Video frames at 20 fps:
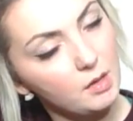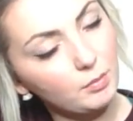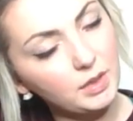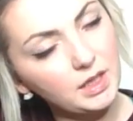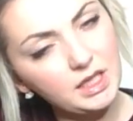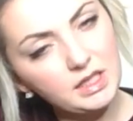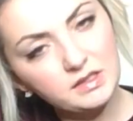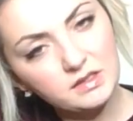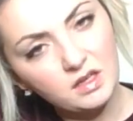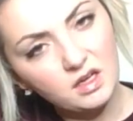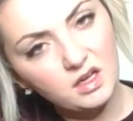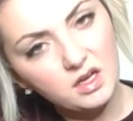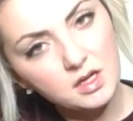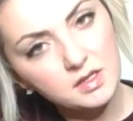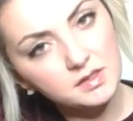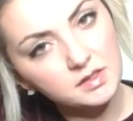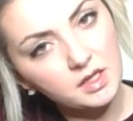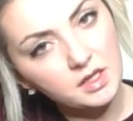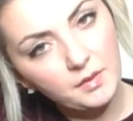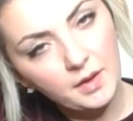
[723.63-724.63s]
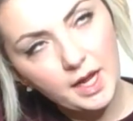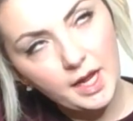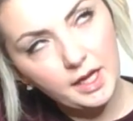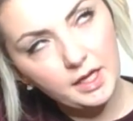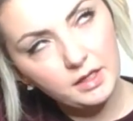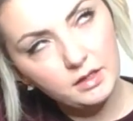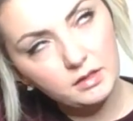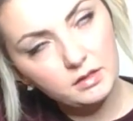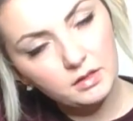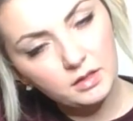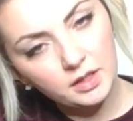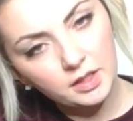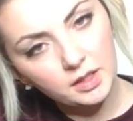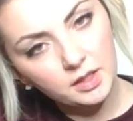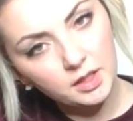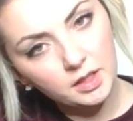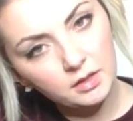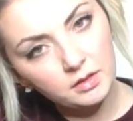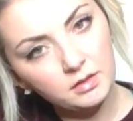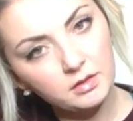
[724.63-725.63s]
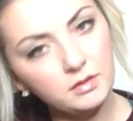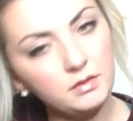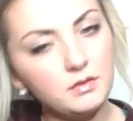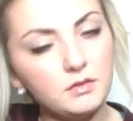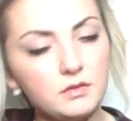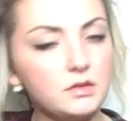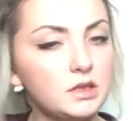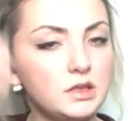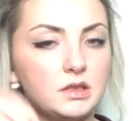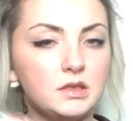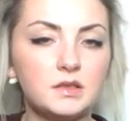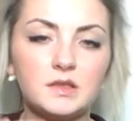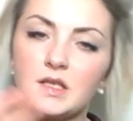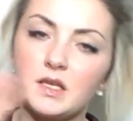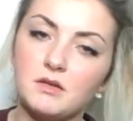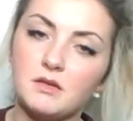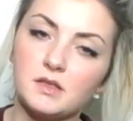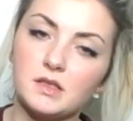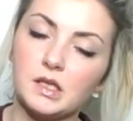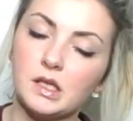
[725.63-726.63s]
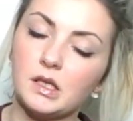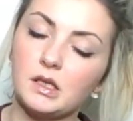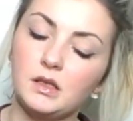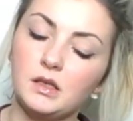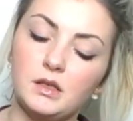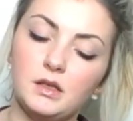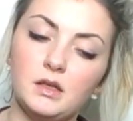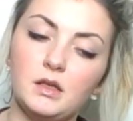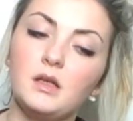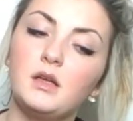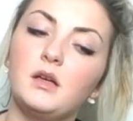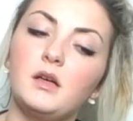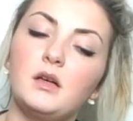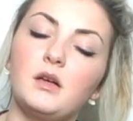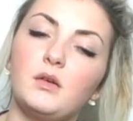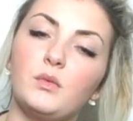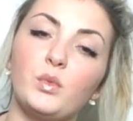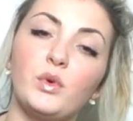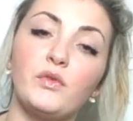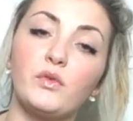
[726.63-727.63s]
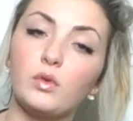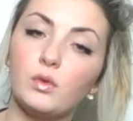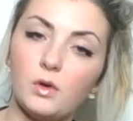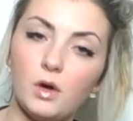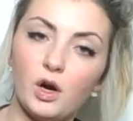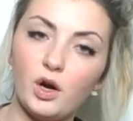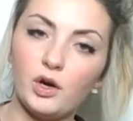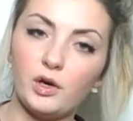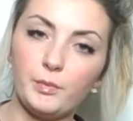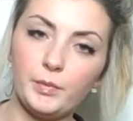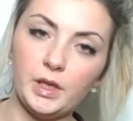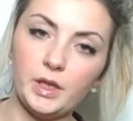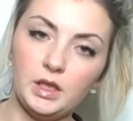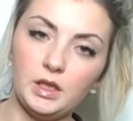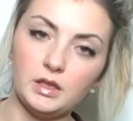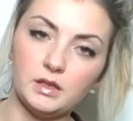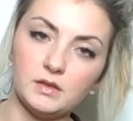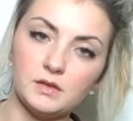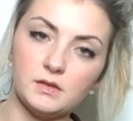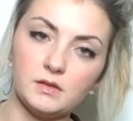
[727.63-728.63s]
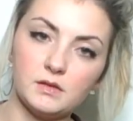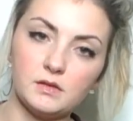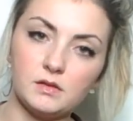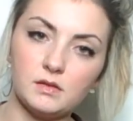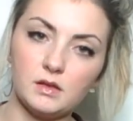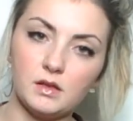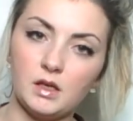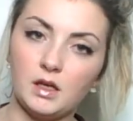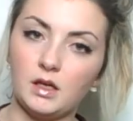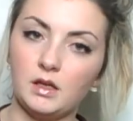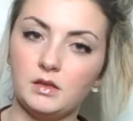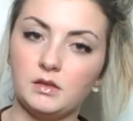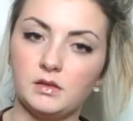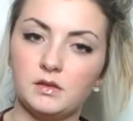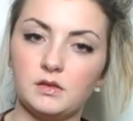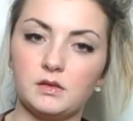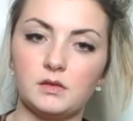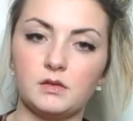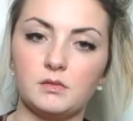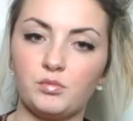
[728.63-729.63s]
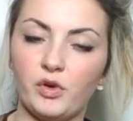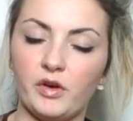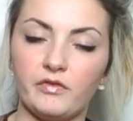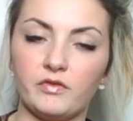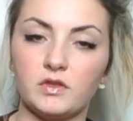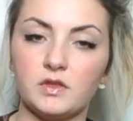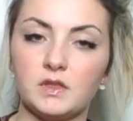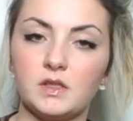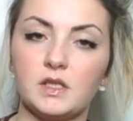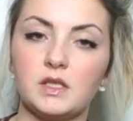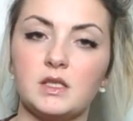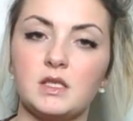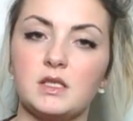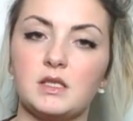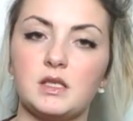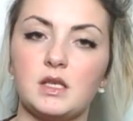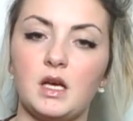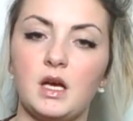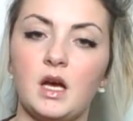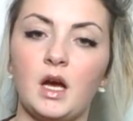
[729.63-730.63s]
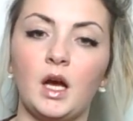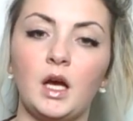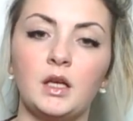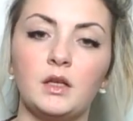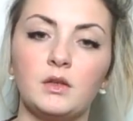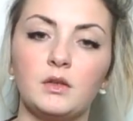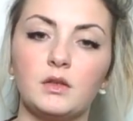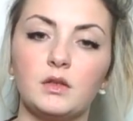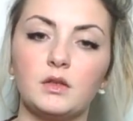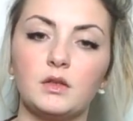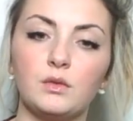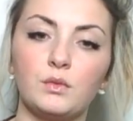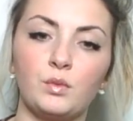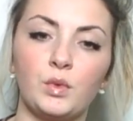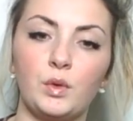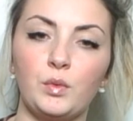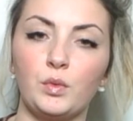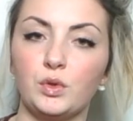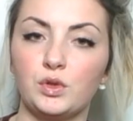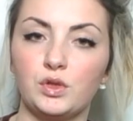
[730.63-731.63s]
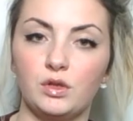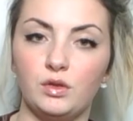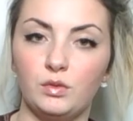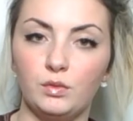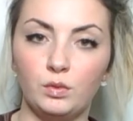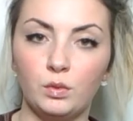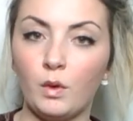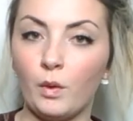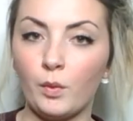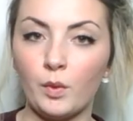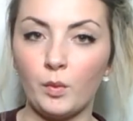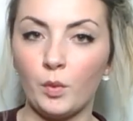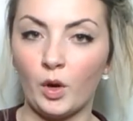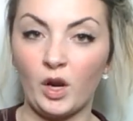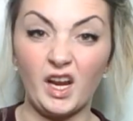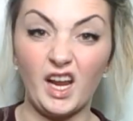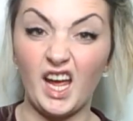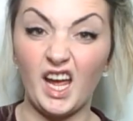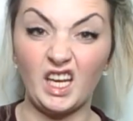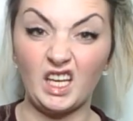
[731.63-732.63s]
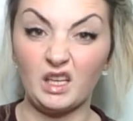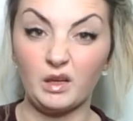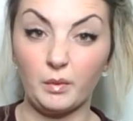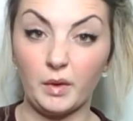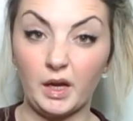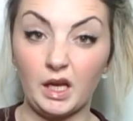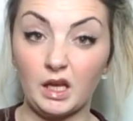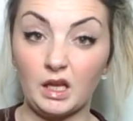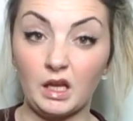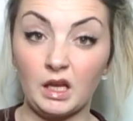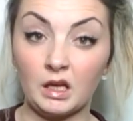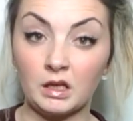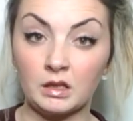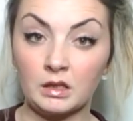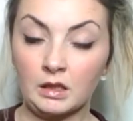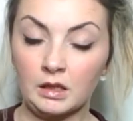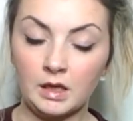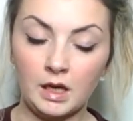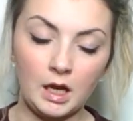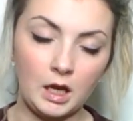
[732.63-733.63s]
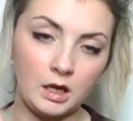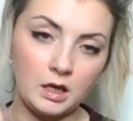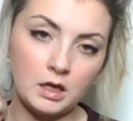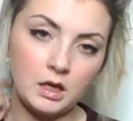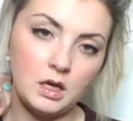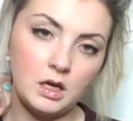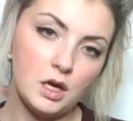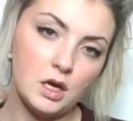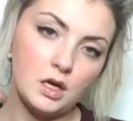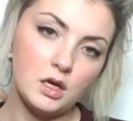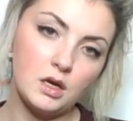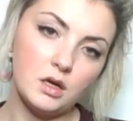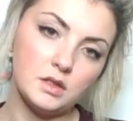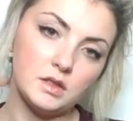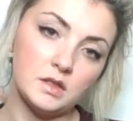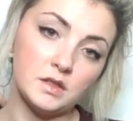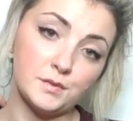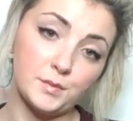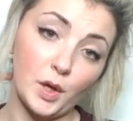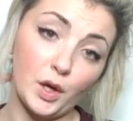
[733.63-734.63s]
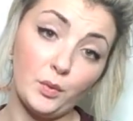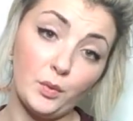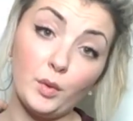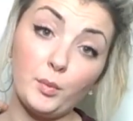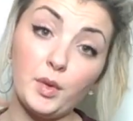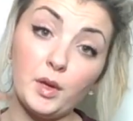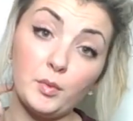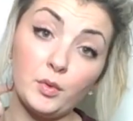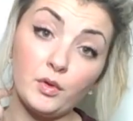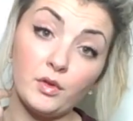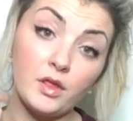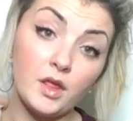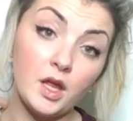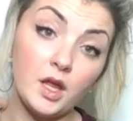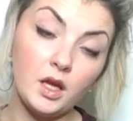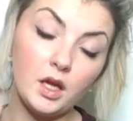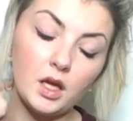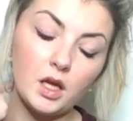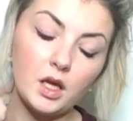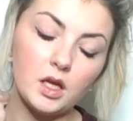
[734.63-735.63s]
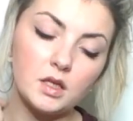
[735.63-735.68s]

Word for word: Please, guys, no hate. I can seriously. We've all got our opinions and preferences, and we will do what we want anyway at the end of the day, despite what people think.